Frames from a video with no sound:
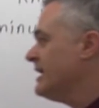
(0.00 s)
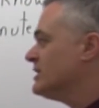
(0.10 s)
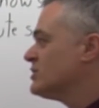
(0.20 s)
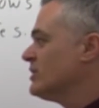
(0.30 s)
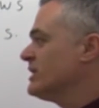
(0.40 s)

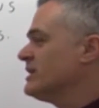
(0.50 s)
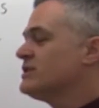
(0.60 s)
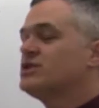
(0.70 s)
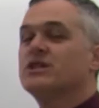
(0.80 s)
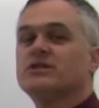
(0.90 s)
it's only going
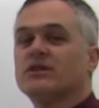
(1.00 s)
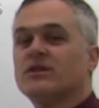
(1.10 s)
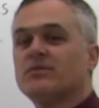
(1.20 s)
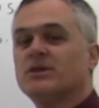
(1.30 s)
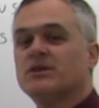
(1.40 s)
to change a
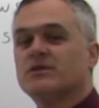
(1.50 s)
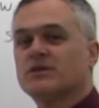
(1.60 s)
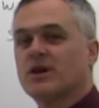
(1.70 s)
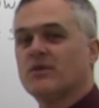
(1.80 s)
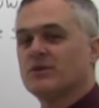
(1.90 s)
little bit of this
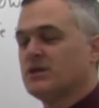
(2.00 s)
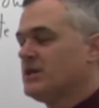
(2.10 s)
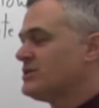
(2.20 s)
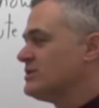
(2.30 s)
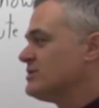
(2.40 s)

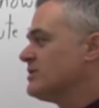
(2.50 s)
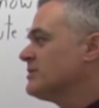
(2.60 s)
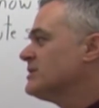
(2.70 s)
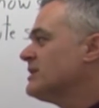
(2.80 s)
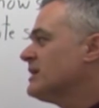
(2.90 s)
computation. So I'm
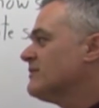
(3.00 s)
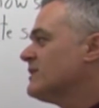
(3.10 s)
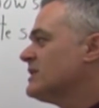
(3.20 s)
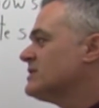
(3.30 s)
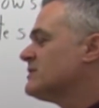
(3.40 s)
going to take
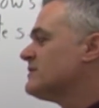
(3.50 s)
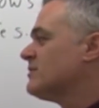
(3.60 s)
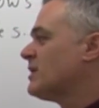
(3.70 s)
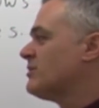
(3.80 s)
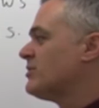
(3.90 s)
advantage of some
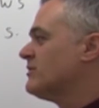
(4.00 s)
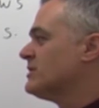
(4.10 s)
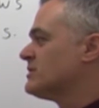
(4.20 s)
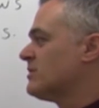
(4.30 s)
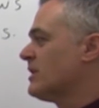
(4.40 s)
of my
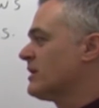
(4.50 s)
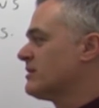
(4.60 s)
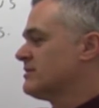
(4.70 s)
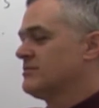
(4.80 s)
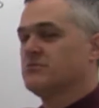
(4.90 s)
previous work.
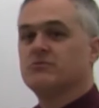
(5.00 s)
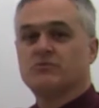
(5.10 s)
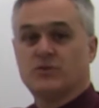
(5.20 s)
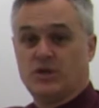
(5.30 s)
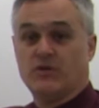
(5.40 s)

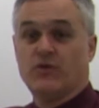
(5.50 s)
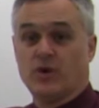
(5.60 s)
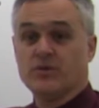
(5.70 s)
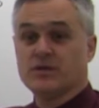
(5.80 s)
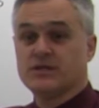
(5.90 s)
The
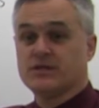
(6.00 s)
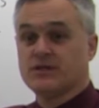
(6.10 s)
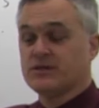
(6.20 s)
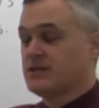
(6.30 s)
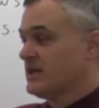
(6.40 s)
formula is
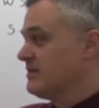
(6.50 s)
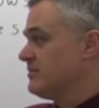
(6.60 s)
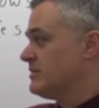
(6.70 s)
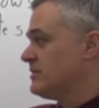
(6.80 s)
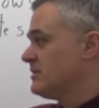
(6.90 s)
still the same.